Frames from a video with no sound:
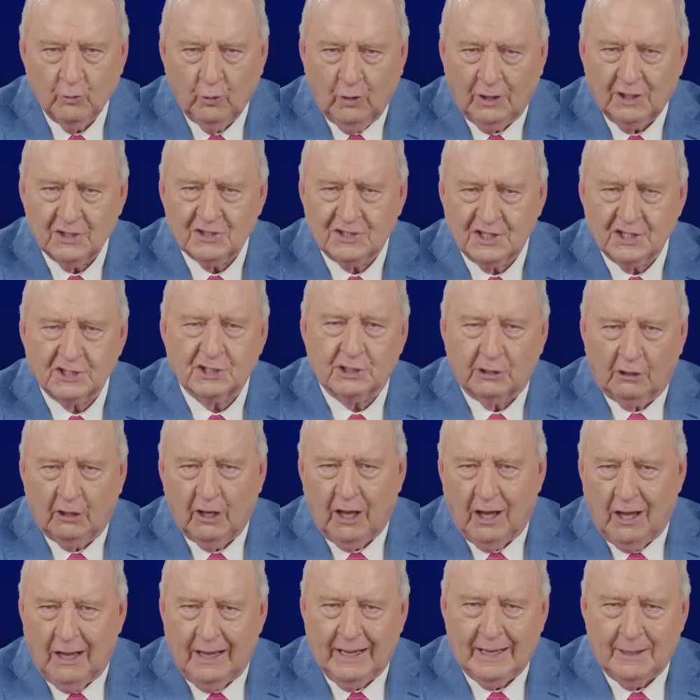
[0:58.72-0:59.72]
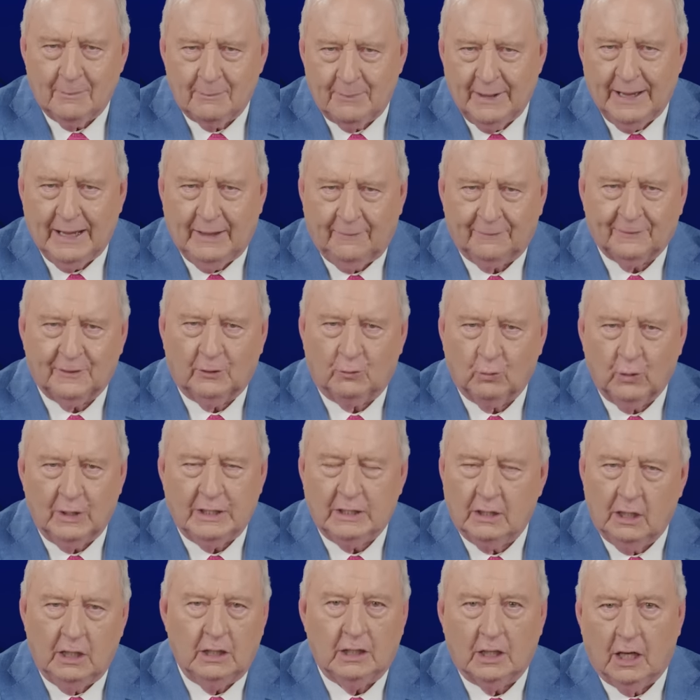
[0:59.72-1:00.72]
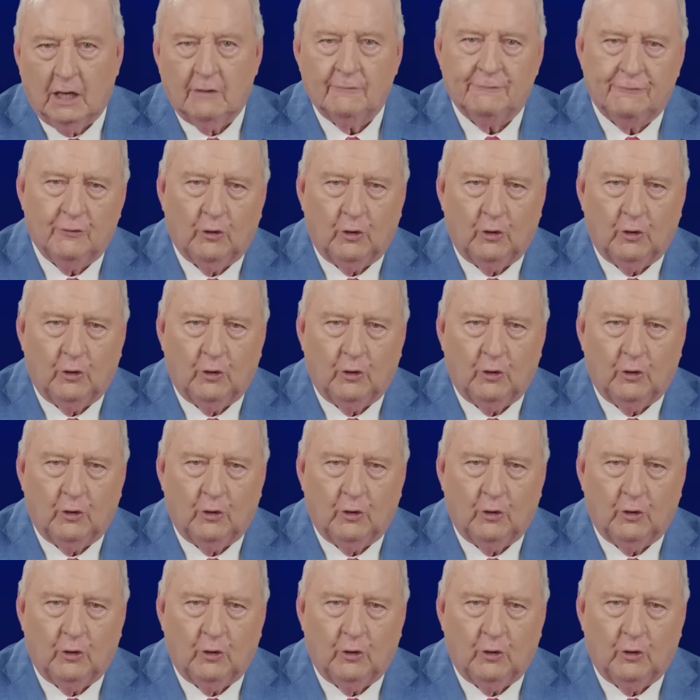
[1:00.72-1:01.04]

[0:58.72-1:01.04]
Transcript: What is this lie about that we need a